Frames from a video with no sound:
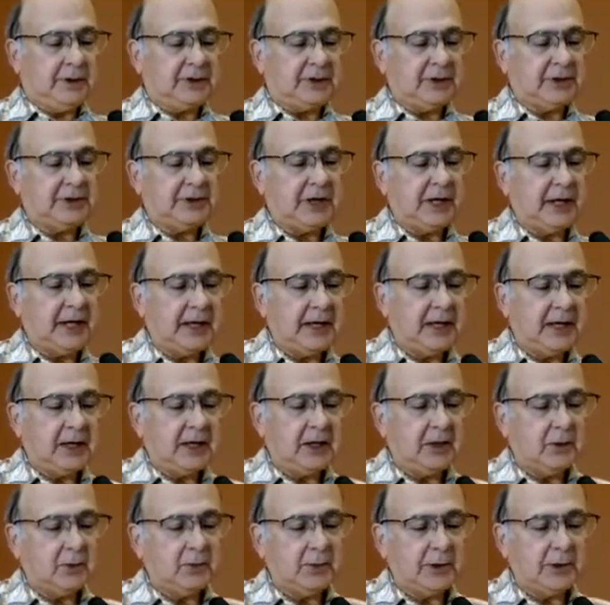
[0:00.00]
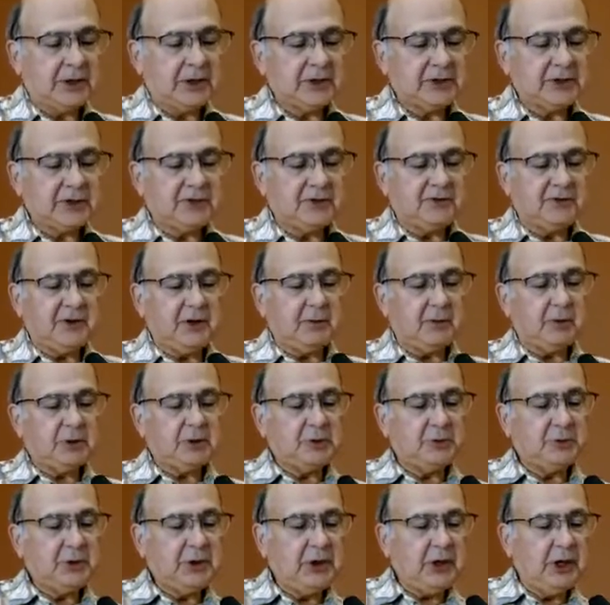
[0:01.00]
Today, it brings a
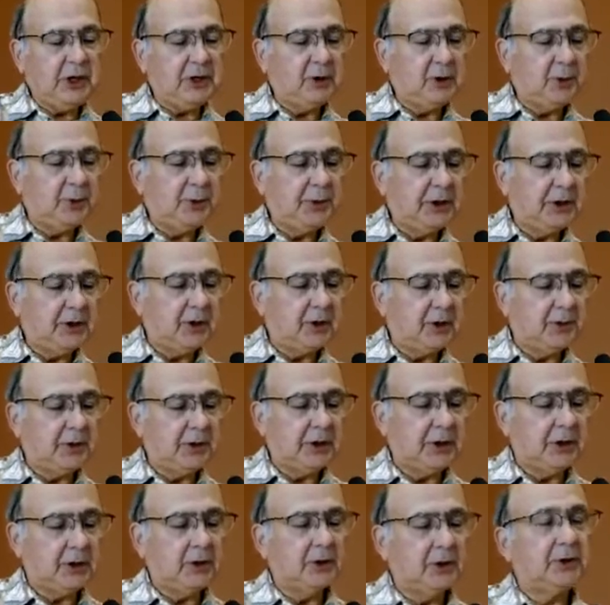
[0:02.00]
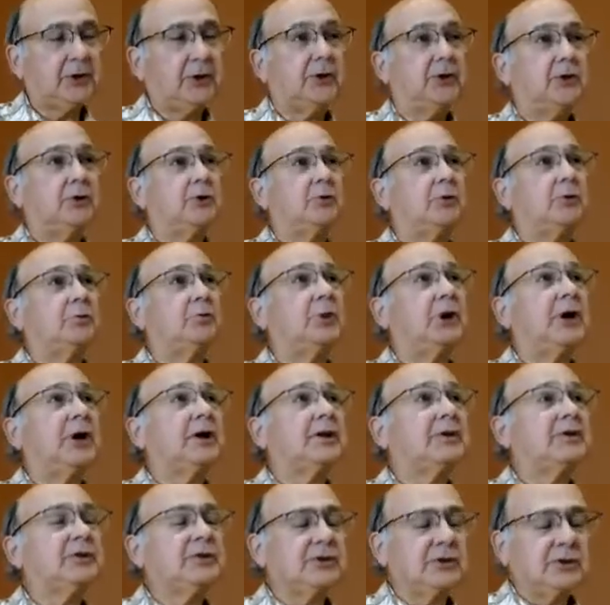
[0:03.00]
famous piano player in on the noon
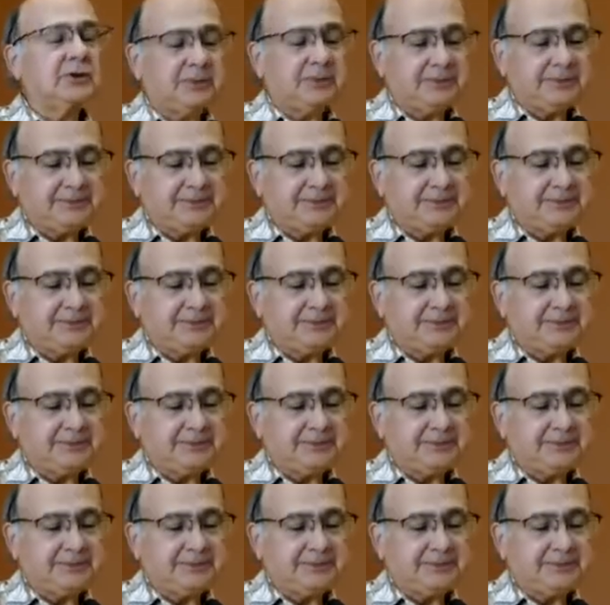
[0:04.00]
bus.